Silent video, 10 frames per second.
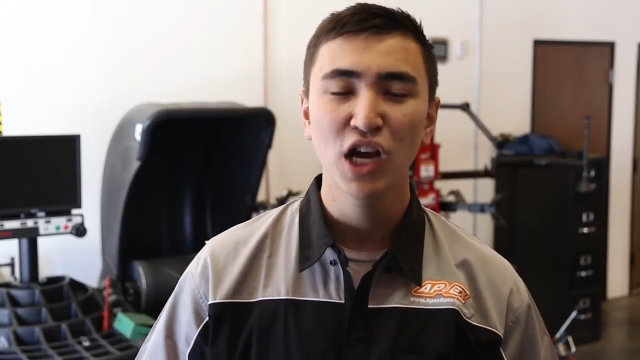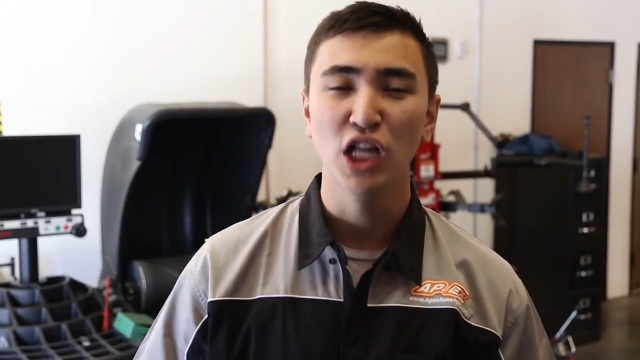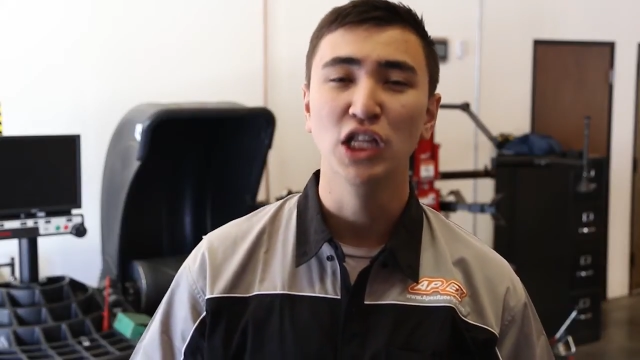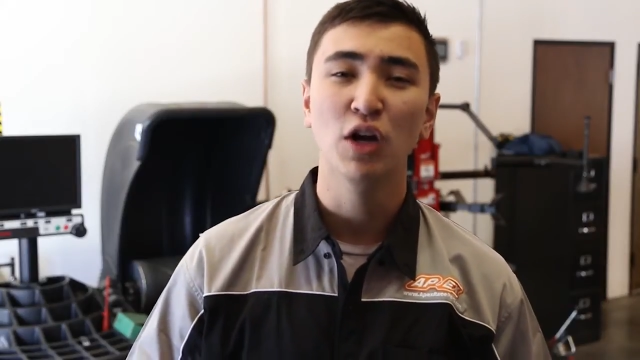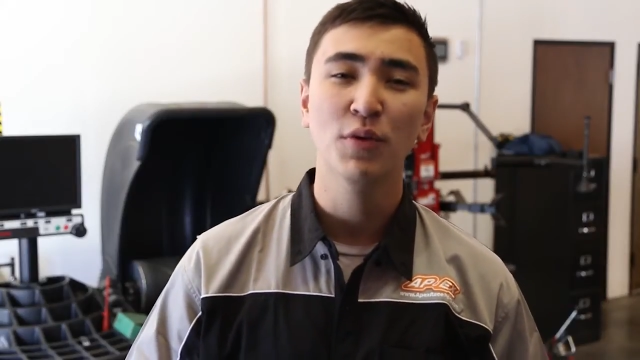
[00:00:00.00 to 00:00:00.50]

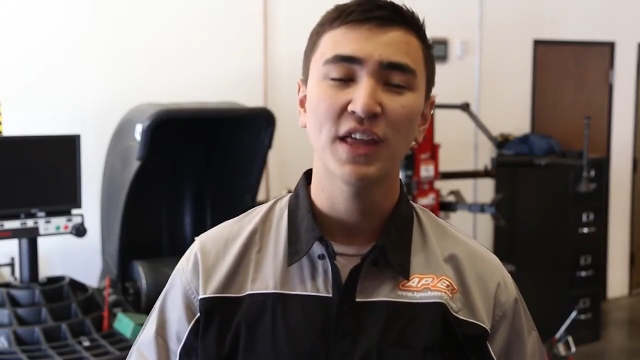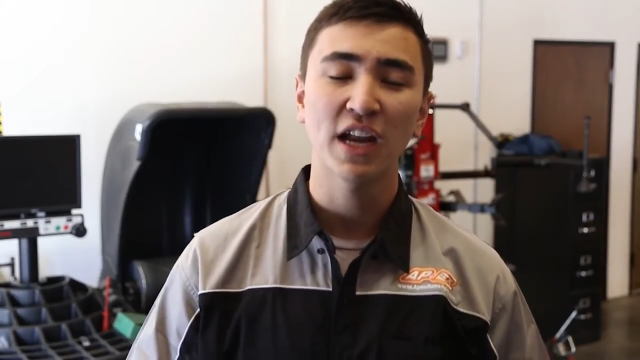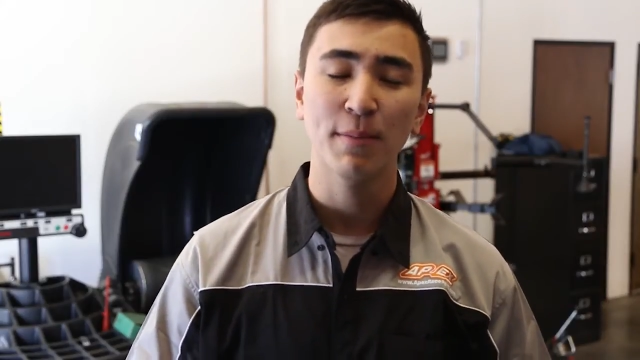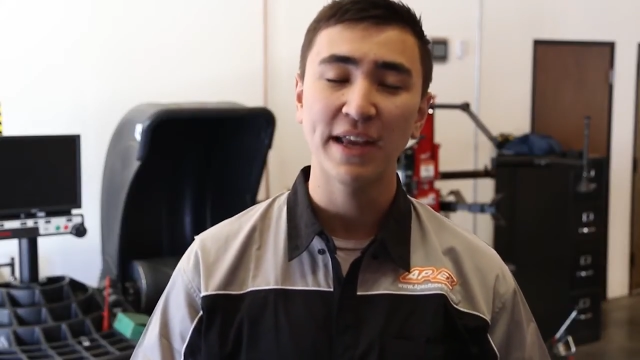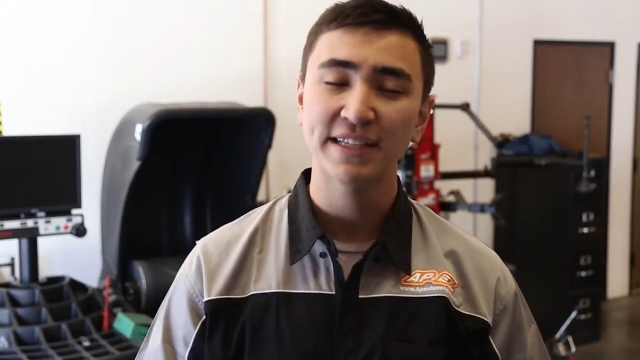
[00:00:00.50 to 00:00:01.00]
along with how
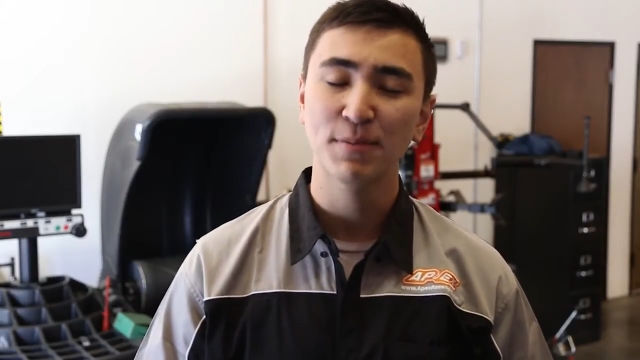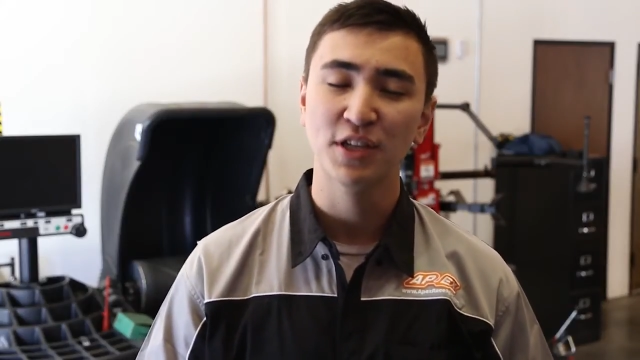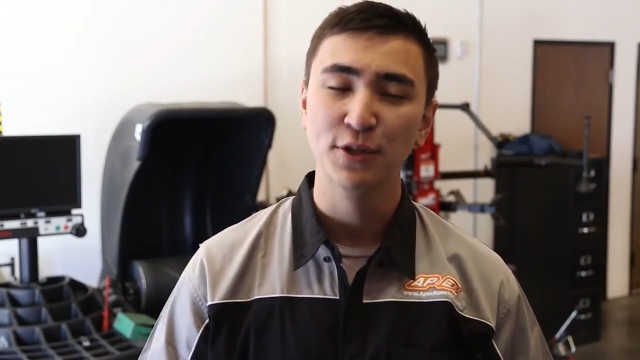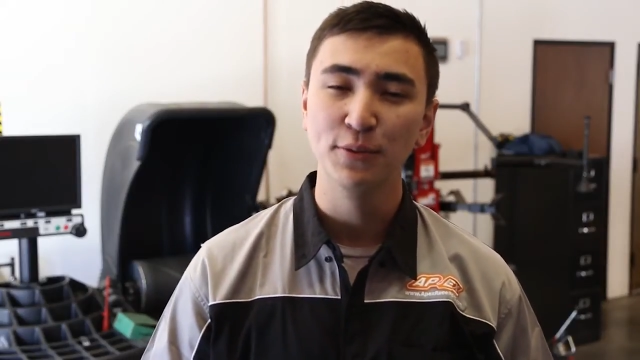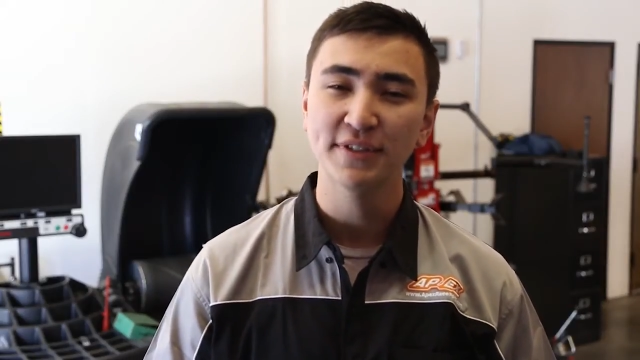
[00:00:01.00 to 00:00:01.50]
to make some of the
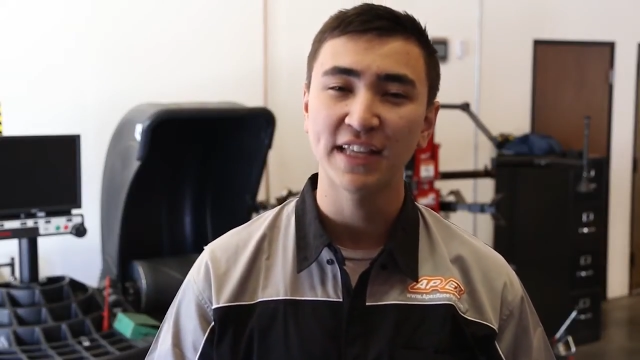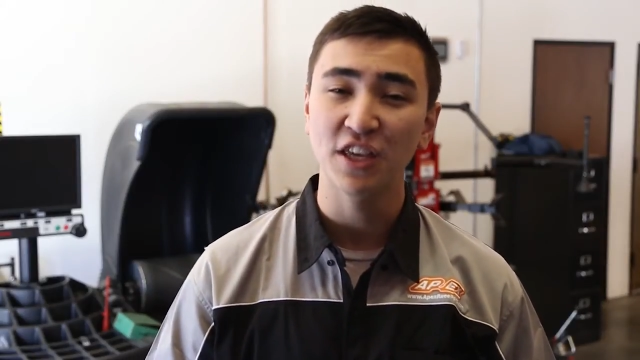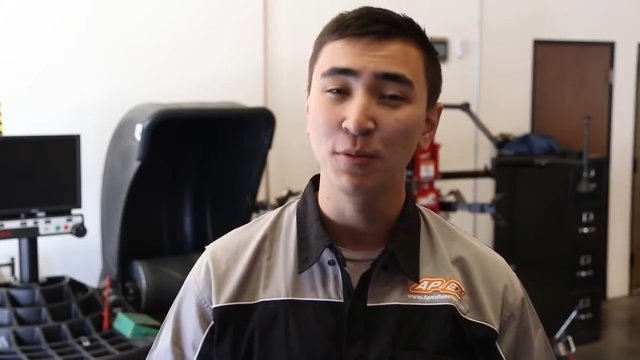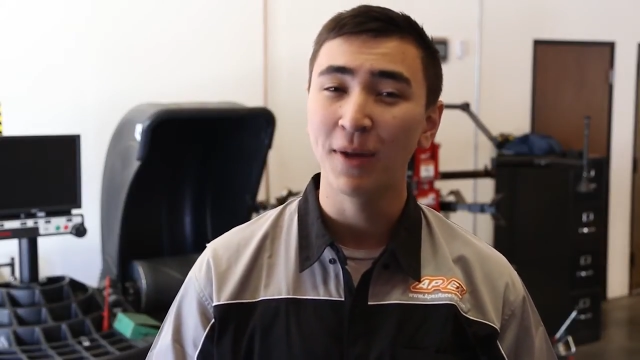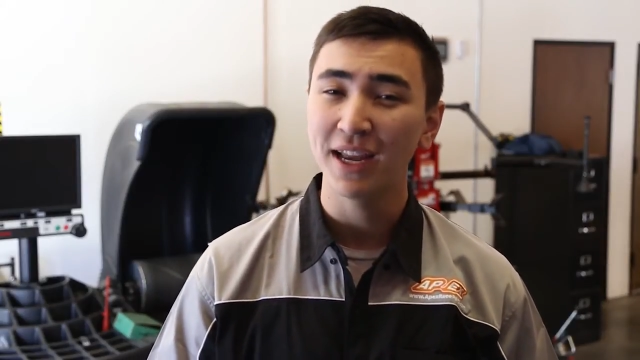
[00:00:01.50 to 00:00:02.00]
tools that
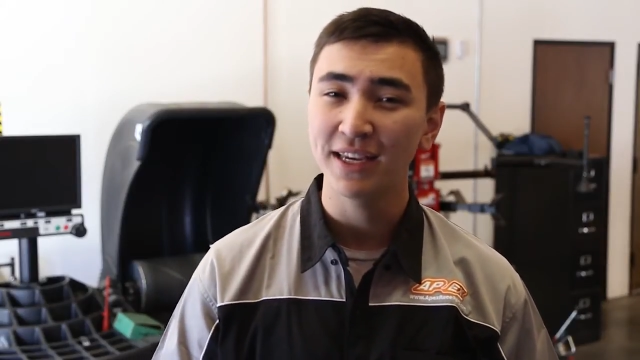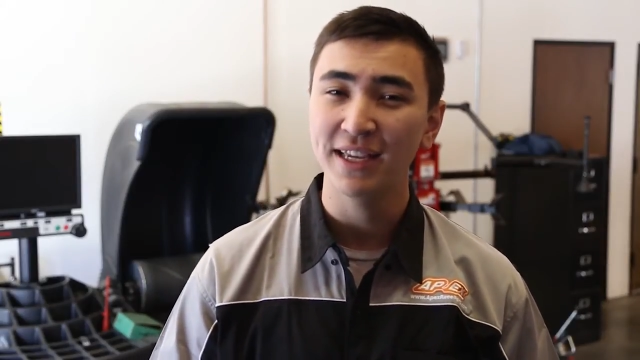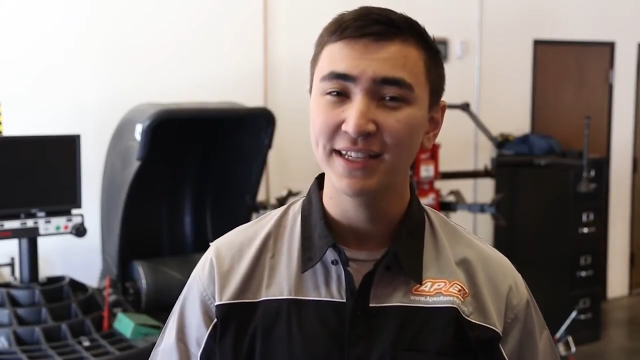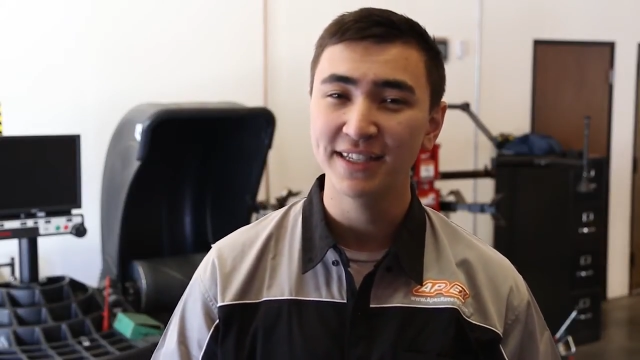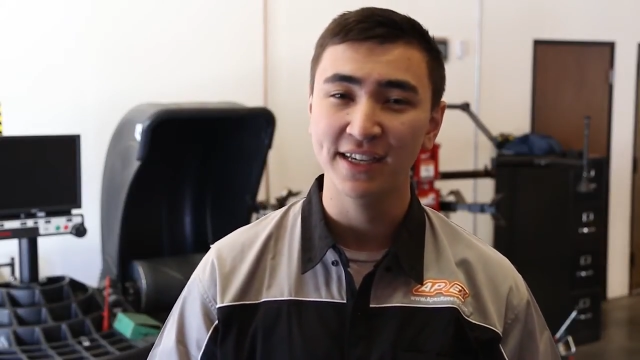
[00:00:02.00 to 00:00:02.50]
you might
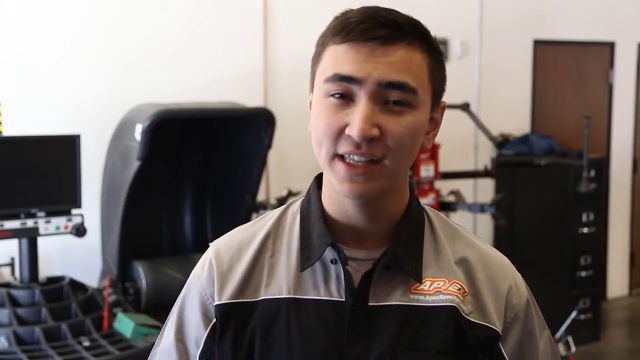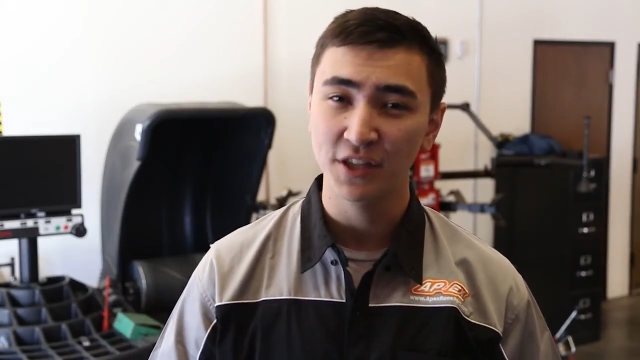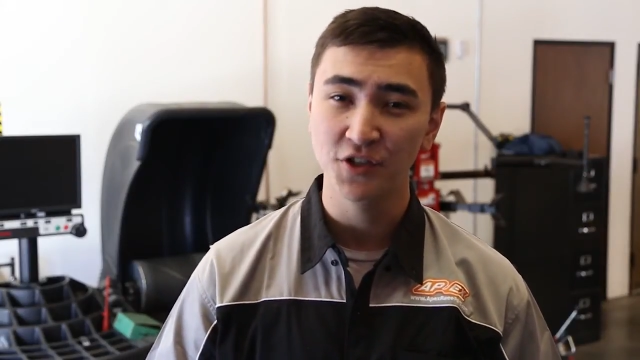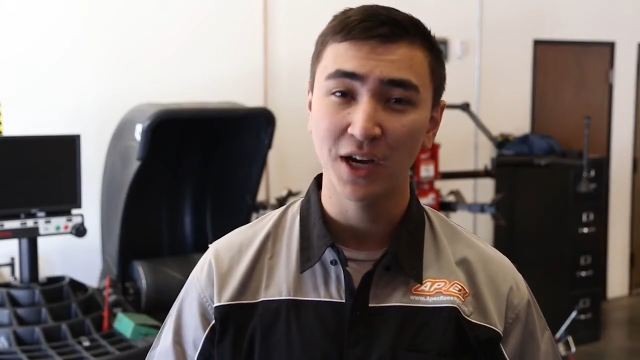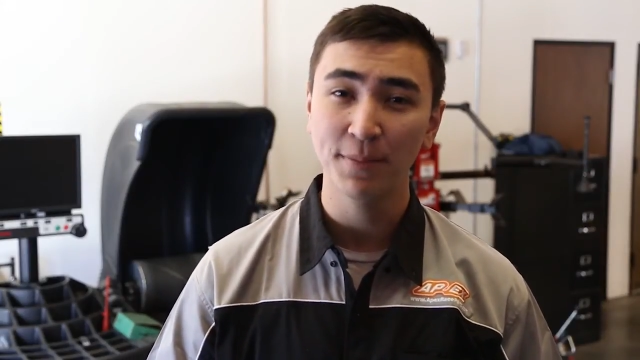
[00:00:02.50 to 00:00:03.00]
need to get
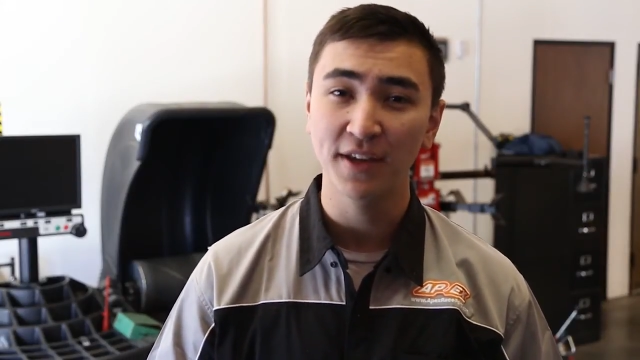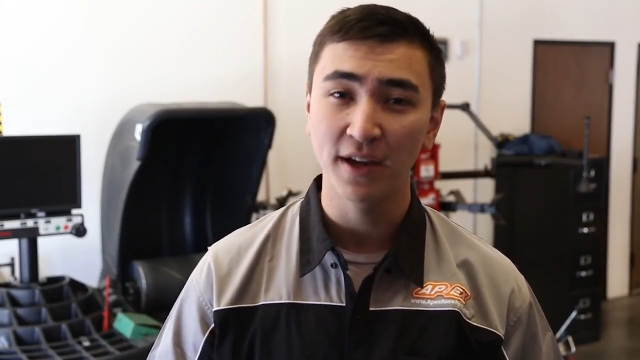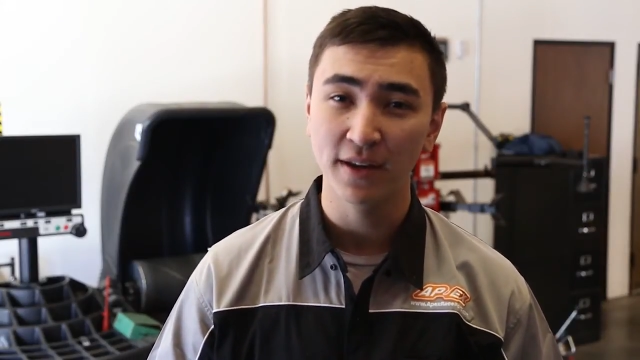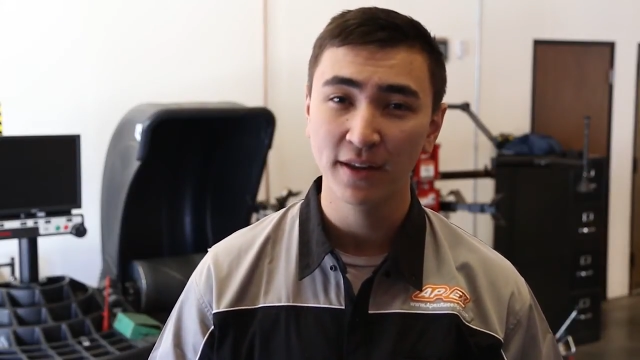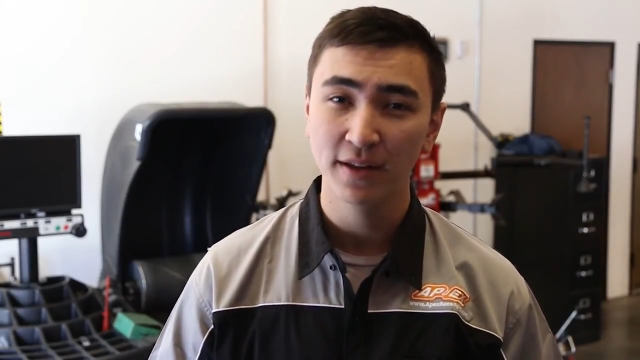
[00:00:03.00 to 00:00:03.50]
the job done.